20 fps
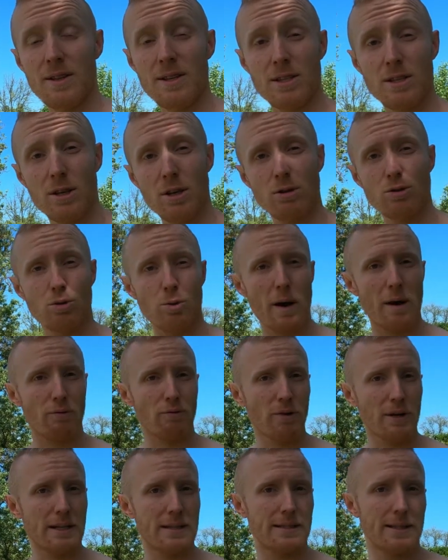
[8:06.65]
This is going to do our
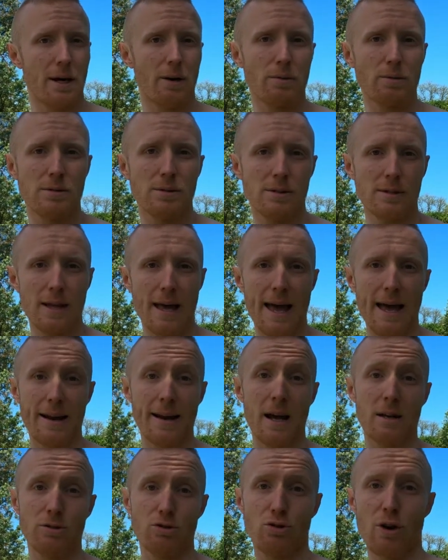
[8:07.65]
rear delts
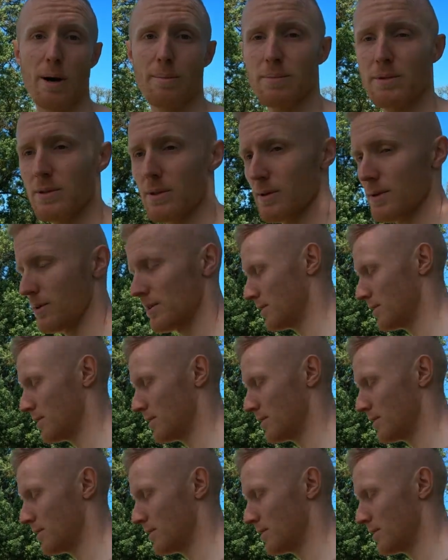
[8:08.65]
and our traps.